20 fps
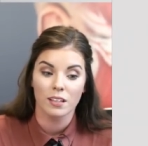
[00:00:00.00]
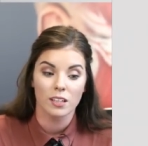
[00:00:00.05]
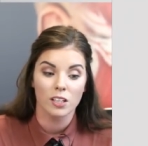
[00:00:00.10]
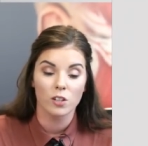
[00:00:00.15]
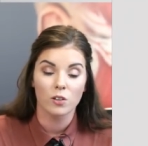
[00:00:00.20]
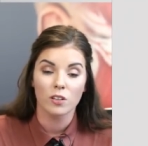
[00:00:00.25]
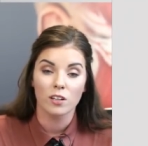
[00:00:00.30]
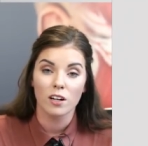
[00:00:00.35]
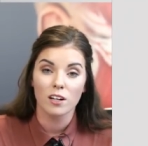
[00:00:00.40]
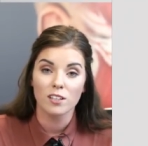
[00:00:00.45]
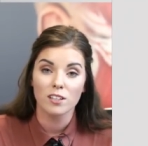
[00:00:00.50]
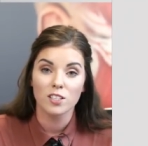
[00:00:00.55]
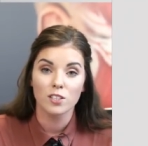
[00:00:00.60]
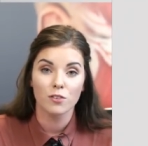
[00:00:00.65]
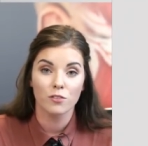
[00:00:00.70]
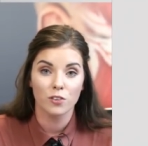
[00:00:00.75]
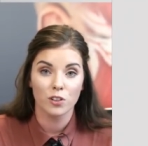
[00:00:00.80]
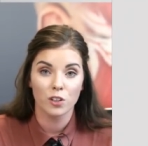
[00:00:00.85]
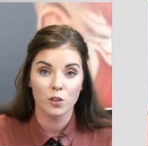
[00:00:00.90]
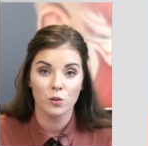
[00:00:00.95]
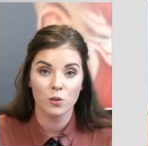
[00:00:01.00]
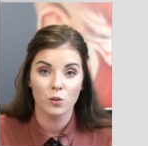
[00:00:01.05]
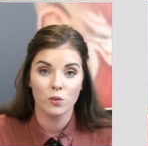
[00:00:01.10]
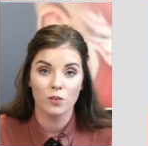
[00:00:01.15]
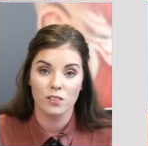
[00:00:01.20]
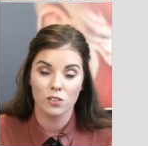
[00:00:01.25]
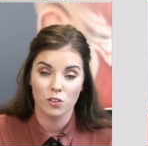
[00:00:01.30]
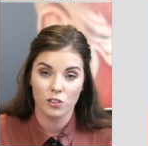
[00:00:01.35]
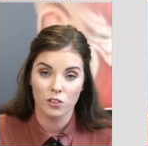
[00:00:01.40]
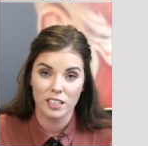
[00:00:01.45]
You can also view
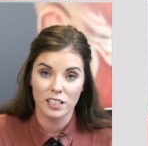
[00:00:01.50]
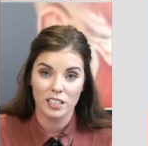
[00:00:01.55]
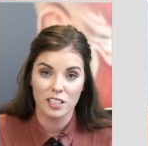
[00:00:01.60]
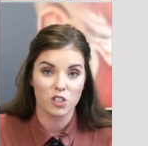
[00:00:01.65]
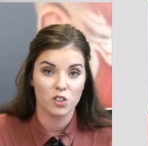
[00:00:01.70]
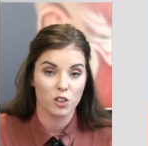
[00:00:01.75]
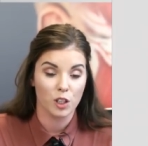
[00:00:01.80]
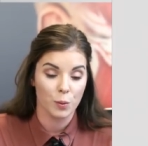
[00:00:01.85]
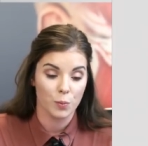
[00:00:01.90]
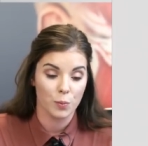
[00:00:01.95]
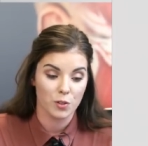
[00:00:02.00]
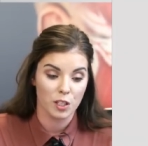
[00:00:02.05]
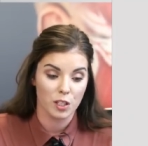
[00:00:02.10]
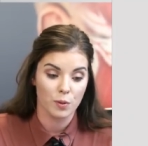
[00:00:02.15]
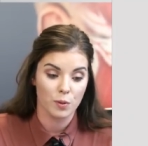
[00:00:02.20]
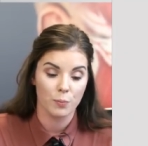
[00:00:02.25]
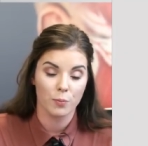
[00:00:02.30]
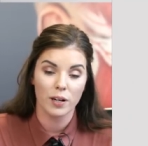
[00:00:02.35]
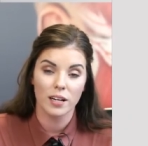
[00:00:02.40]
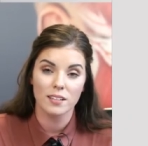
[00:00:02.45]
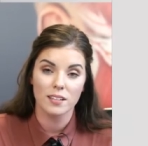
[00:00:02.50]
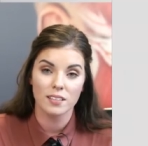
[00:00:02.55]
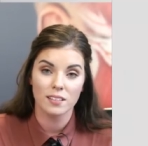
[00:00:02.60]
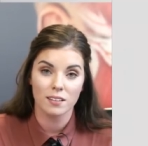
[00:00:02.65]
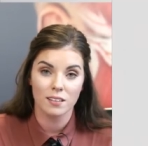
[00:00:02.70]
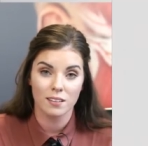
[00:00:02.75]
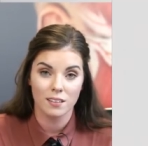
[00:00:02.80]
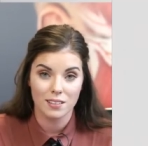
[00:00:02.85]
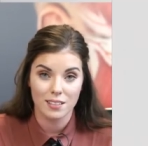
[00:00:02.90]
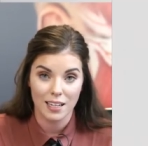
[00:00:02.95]
the screen description by
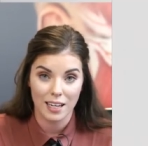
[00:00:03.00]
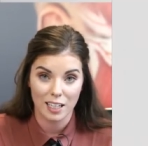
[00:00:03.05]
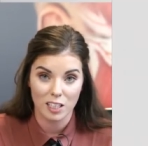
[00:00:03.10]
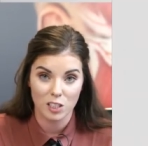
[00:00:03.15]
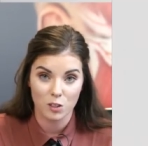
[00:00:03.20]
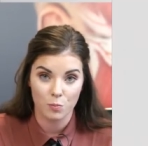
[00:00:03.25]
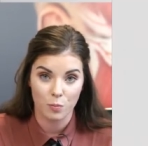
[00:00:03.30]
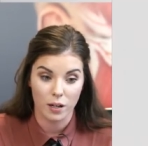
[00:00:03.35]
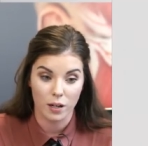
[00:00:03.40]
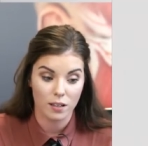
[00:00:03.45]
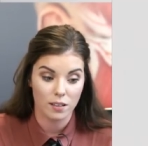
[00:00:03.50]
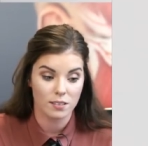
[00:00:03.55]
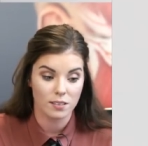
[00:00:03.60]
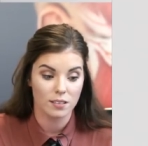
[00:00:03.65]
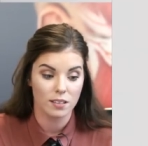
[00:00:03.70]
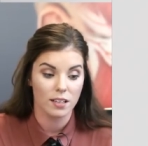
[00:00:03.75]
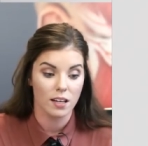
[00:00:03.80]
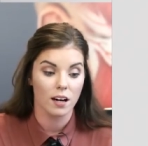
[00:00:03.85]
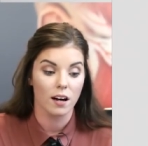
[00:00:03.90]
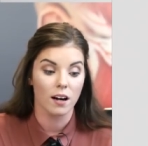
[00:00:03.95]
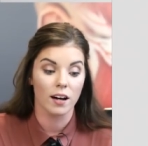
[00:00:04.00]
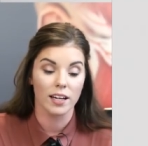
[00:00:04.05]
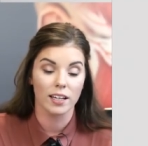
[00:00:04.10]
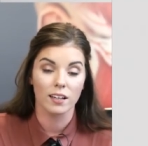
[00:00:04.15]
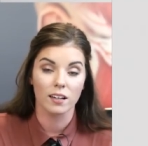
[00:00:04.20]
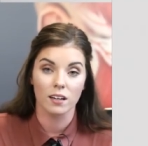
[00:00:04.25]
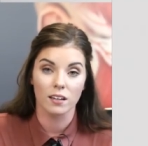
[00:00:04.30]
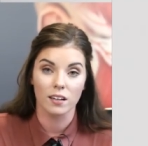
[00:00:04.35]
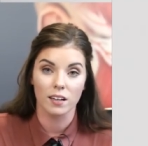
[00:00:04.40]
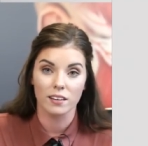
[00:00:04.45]
pressing on the text box
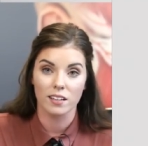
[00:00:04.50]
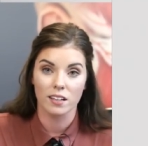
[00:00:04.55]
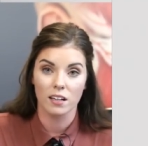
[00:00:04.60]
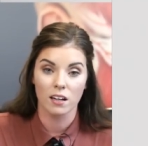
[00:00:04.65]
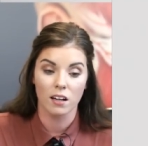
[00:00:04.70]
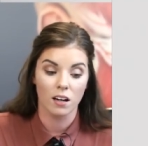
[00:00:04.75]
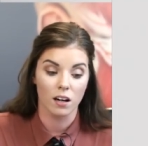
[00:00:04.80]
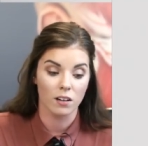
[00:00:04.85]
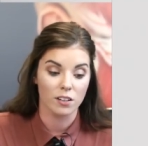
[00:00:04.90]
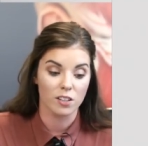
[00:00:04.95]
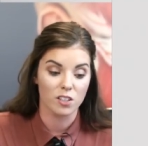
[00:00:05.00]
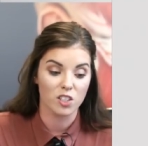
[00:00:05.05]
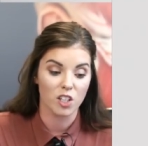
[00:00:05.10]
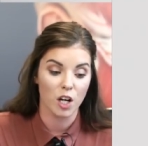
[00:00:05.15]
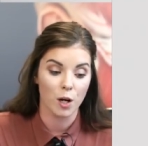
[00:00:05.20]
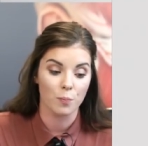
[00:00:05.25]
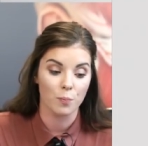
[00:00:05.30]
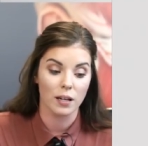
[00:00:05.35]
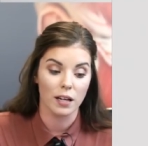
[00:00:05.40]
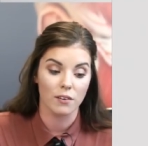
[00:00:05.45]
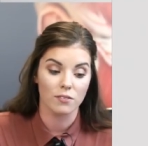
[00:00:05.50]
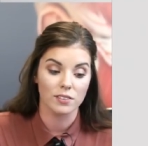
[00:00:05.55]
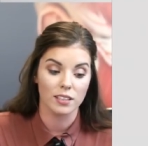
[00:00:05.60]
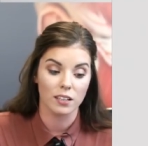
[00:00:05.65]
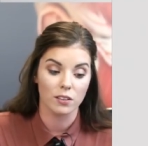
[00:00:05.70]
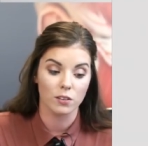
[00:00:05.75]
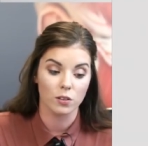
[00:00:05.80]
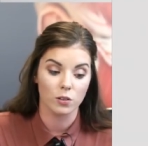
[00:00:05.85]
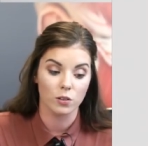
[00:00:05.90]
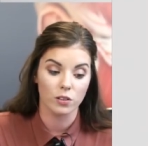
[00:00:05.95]
icon the, along the top
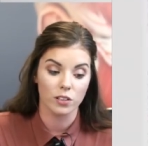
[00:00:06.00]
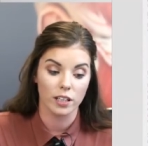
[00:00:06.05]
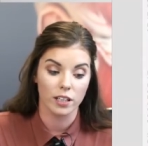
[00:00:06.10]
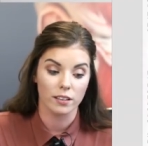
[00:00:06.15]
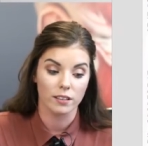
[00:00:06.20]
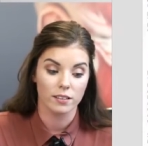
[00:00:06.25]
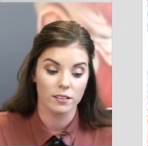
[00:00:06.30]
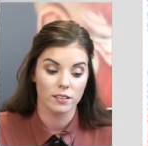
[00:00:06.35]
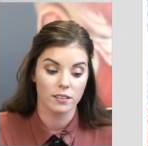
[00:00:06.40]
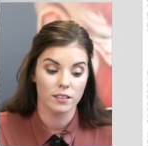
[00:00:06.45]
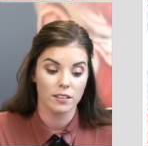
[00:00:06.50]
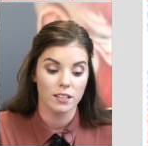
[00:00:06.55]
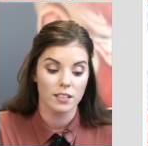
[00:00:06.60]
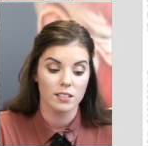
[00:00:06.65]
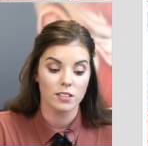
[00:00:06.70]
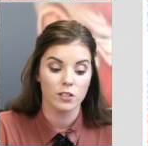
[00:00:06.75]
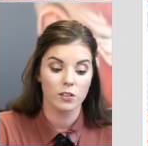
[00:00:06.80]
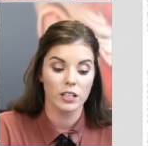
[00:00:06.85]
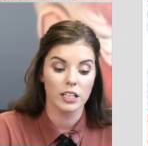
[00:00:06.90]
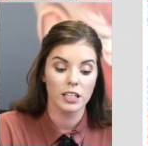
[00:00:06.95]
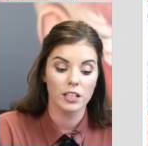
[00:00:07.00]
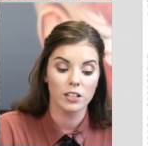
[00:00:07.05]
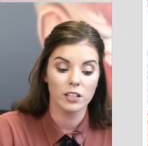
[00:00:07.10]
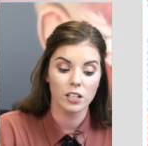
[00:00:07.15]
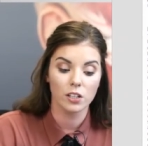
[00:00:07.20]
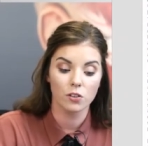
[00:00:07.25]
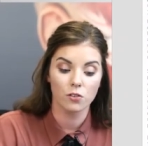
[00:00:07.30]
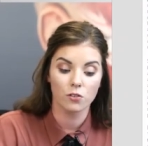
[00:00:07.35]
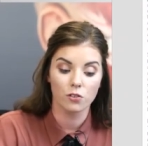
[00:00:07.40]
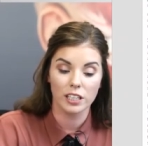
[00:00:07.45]
left-hand corner. So here you
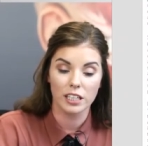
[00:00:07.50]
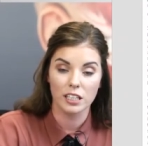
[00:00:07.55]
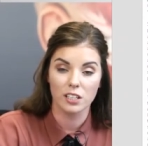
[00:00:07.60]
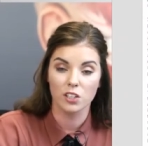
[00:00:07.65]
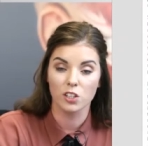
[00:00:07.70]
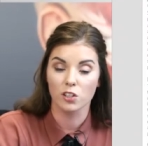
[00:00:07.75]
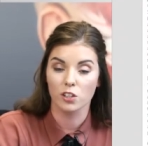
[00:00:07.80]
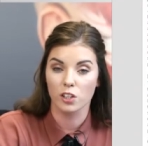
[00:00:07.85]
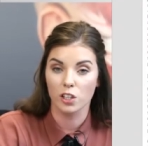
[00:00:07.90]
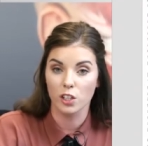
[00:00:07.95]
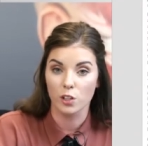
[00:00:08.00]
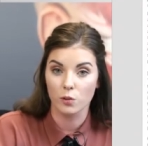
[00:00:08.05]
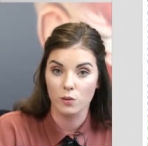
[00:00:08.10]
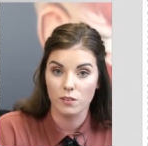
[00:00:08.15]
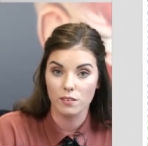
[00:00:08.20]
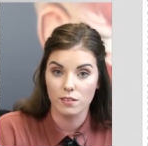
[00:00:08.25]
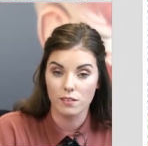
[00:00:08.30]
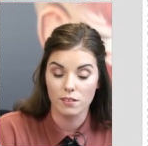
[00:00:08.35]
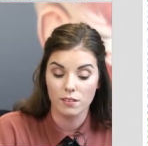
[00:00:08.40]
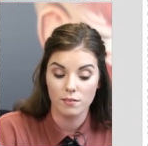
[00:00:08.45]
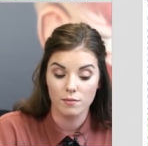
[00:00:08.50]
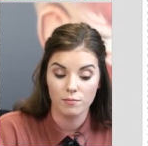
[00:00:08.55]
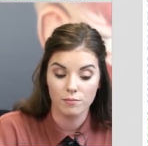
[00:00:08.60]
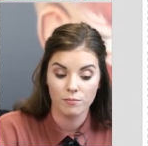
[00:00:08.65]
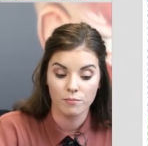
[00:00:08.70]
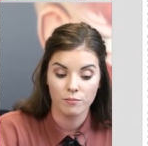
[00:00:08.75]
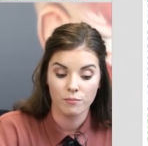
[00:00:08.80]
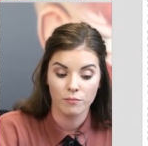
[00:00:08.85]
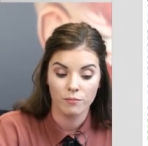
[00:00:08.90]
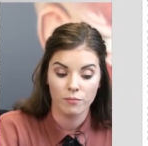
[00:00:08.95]
can read your notes.
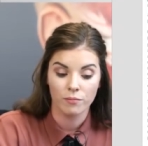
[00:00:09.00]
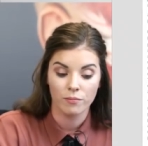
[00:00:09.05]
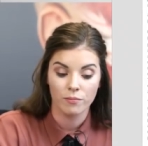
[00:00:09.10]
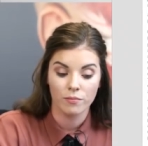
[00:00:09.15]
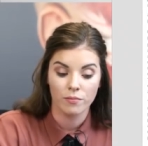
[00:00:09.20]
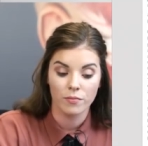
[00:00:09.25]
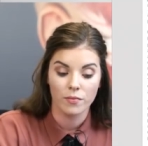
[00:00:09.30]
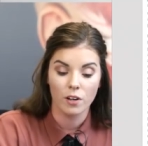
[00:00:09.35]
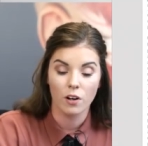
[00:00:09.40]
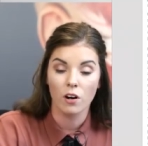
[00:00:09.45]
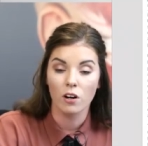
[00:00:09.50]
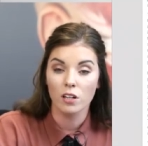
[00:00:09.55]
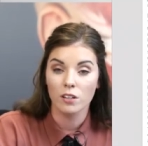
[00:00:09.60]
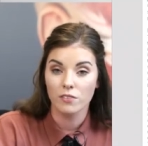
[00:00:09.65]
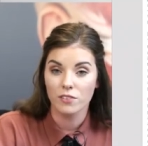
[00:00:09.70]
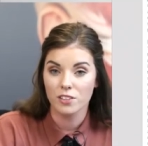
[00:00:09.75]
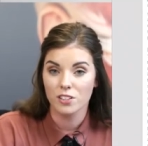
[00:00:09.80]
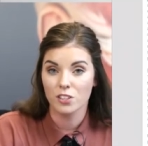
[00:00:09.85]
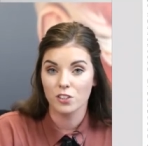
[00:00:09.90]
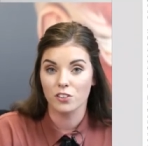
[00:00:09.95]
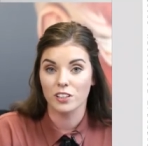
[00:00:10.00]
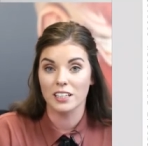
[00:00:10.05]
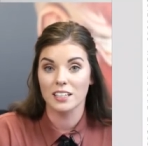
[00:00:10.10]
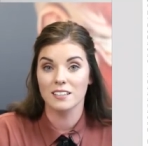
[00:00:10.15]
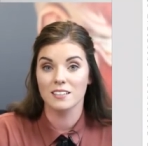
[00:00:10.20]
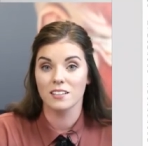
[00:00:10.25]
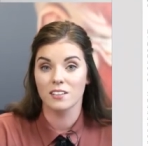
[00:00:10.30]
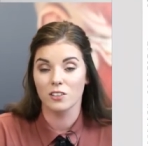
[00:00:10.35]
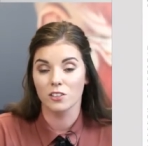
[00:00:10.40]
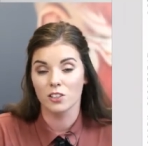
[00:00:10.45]
All of the
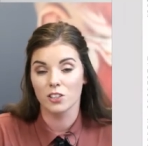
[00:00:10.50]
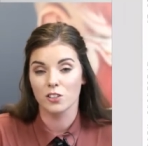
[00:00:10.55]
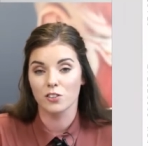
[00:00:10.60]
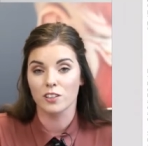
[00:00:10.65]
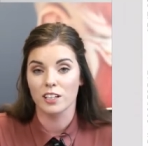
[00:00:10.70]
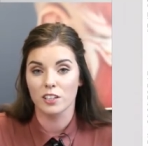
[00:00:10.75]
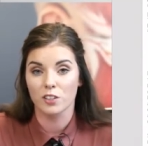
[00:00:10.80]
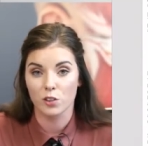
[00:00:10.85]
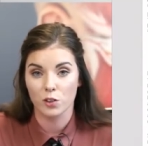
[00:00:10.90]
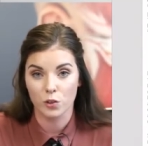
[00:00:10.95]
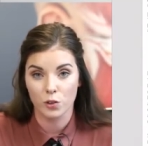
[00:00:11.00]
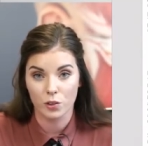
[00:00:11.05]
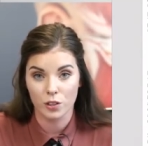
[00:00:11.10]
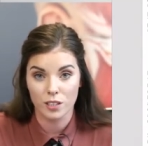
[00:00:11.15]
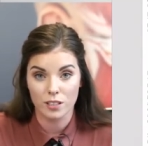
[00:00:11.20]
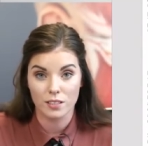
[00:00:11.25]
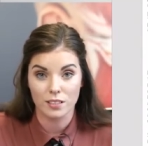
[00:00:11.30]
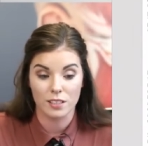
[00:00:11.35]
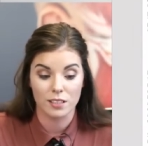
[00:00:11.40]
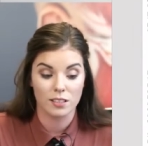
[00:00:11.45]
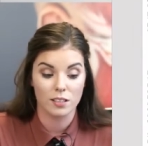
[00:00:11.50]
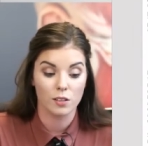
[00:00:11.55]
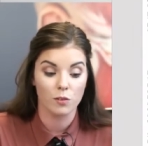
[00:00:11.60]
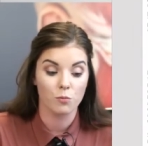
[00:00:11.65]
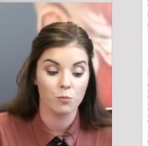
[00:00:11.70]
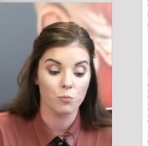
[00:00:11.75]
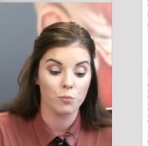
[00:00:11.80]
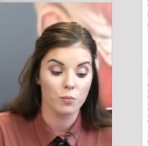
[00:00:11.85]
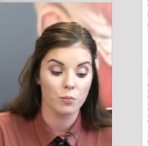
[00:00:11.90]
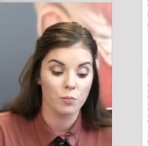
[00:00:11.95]
screens in the undergraduate courses
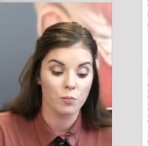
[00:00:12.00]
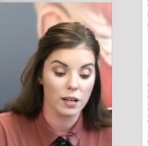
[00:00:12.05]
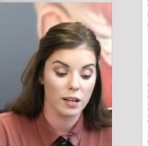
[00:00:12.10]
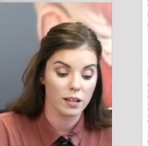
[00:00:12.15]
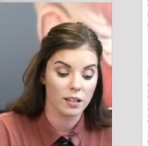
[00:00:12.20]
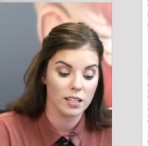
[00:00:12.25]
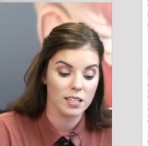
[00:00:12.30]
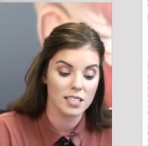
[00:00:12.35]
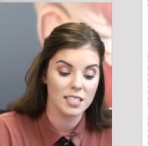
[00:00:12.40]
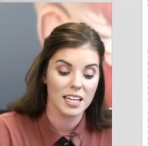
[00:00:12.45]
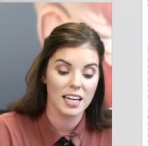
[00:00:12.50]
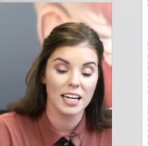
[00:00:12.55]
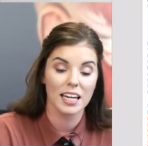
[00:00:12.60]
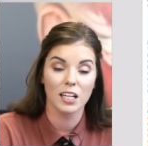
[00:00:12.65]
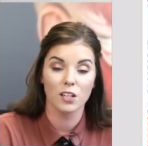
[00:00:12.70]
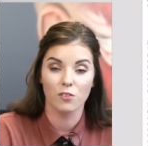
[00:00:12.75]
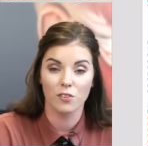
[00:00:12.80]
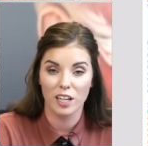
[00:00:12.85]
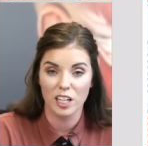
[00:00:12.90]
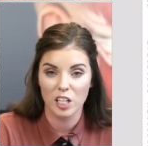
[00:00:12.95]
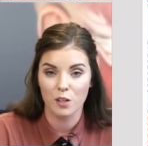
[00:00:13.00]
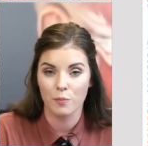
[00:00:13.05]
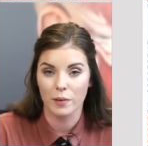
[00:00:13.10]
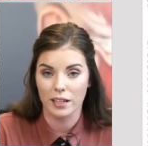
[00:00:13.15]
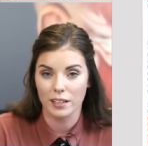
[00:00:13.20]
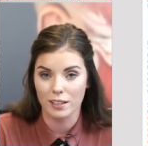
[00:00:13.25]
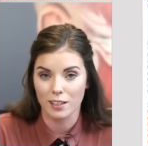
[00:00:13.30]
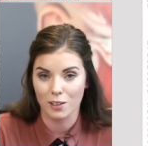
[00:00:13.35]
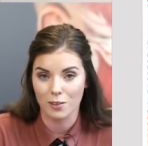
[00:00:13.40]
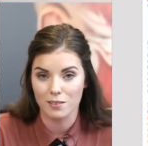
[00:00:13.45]
contain
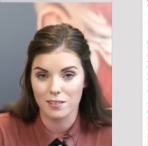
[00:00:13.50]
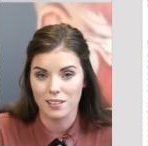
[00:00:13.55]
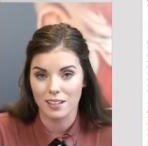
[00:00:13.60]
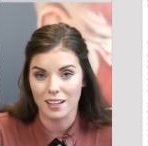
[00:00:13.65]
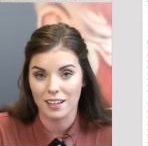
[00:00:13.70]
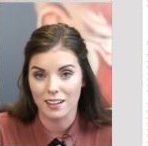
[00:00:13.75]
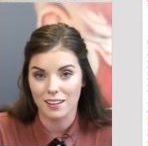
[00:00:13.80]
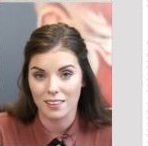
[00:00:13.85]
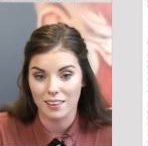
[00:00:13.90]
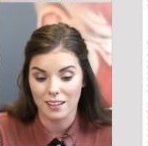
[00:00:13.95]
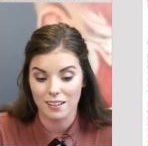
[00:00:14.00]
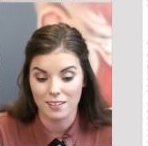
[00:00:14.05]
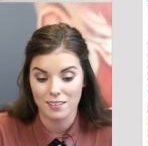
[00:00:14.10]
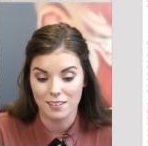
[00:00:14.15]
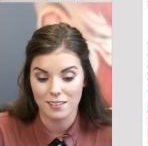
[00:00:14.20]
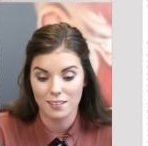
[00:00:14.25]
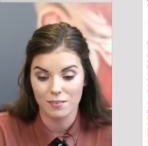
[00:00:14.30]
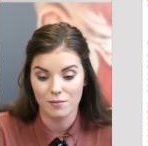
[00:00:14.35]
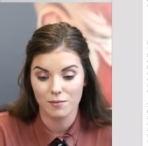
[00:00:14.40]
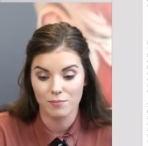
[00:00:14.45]
ready-made notes like this.